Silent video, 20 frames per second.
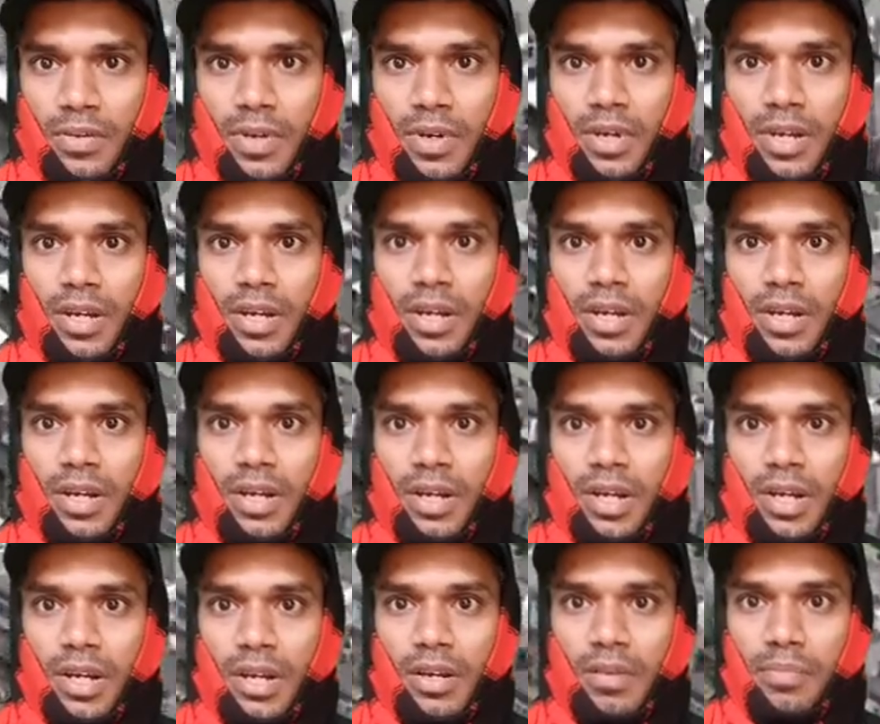
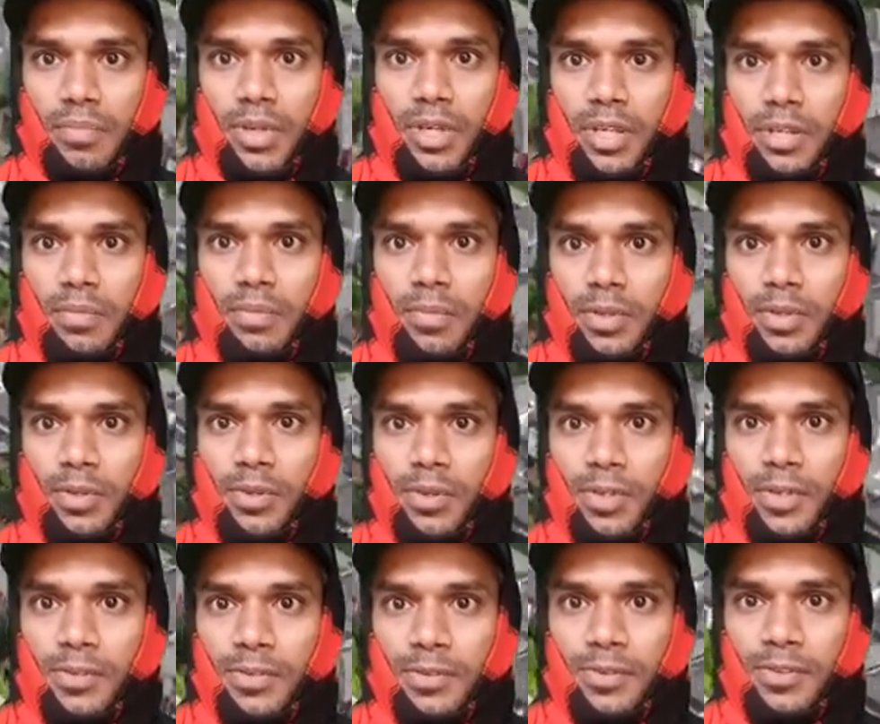Wow, very
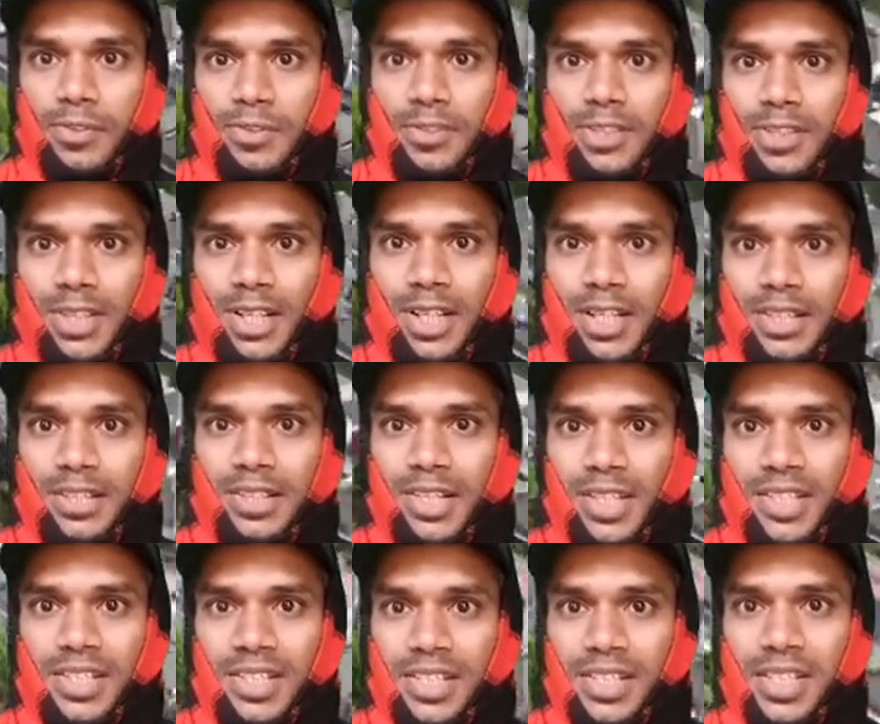beautiful. See guys,
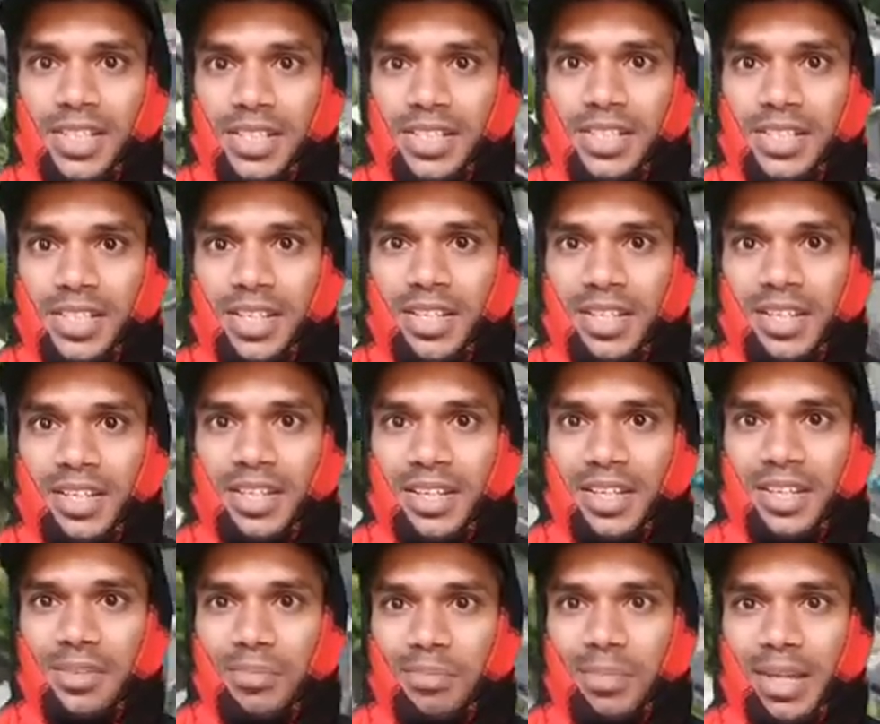residential
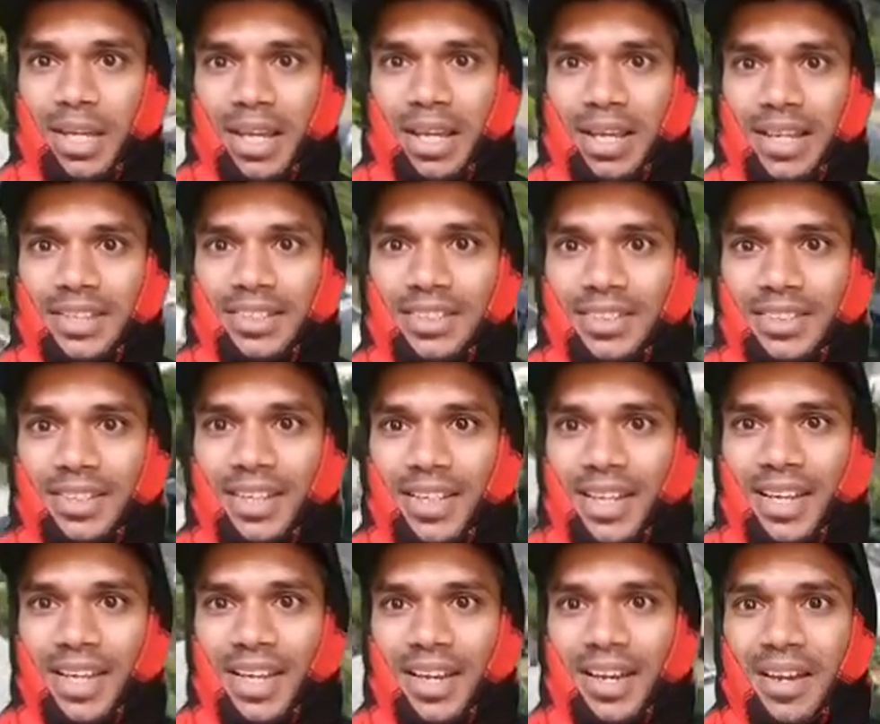area in Bekasi.
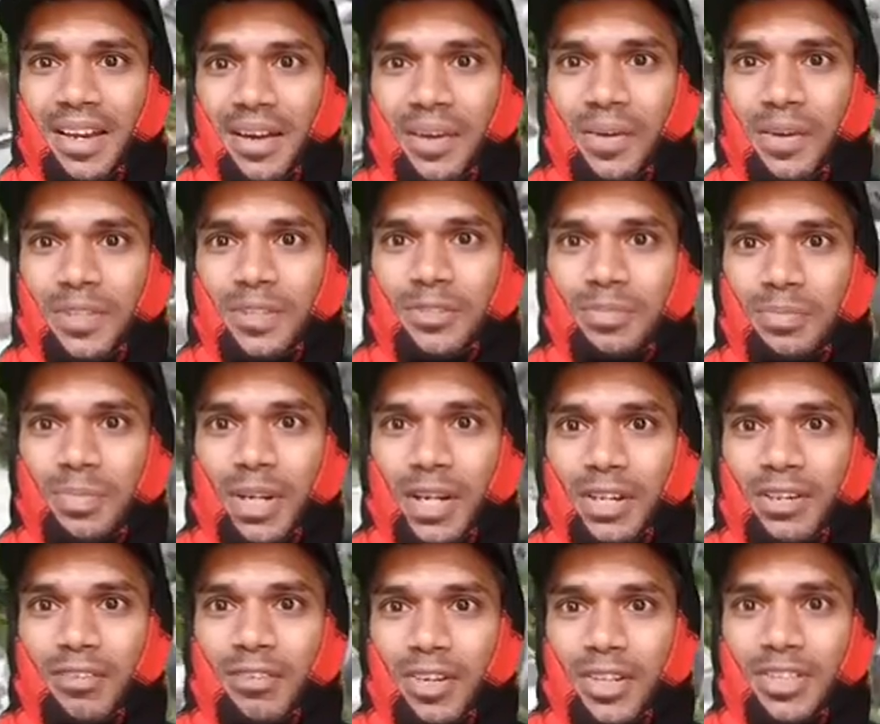How a
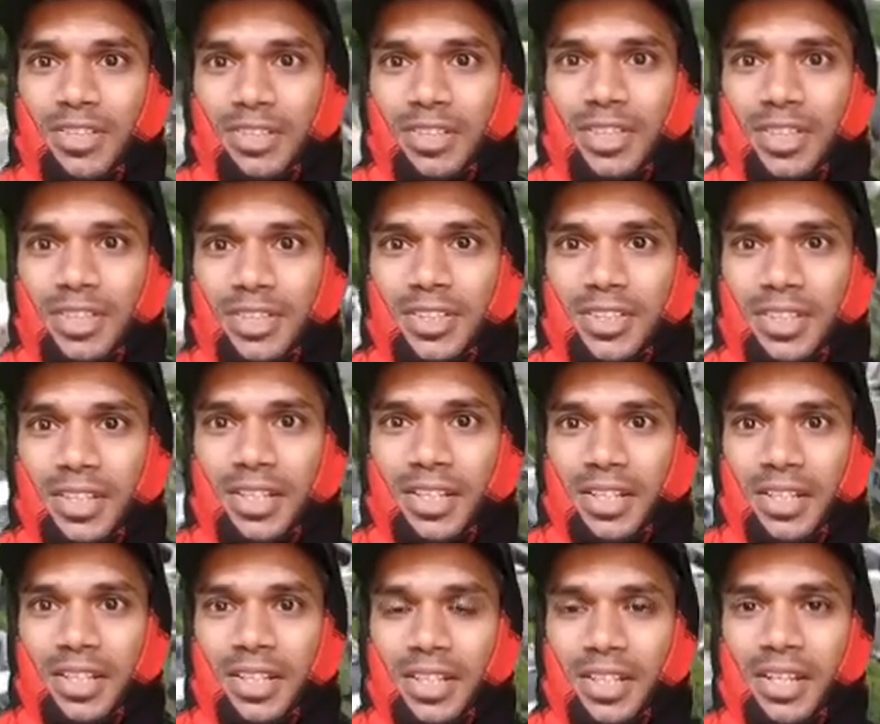smart
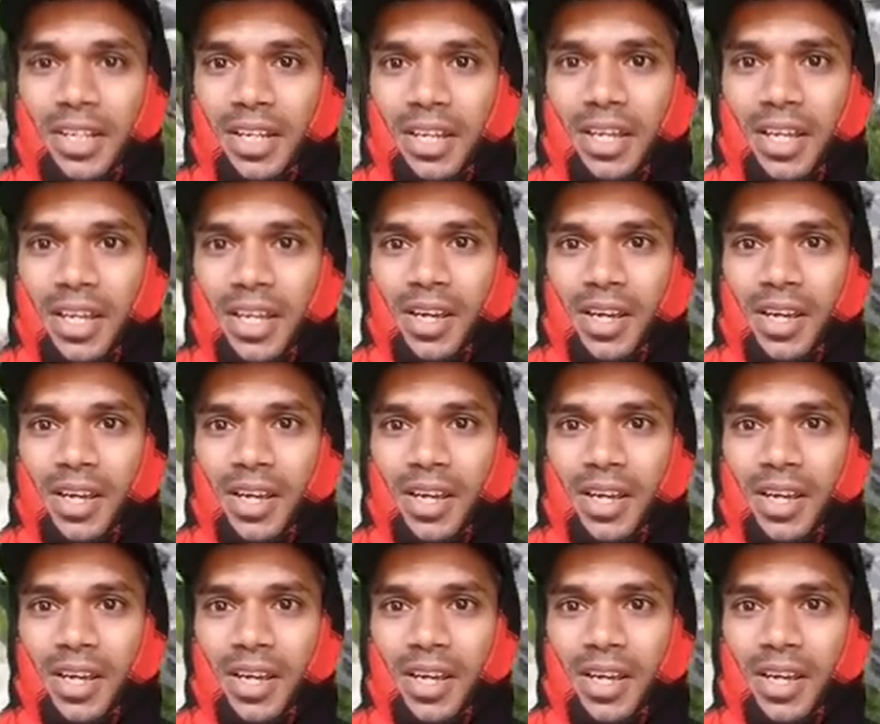residential area.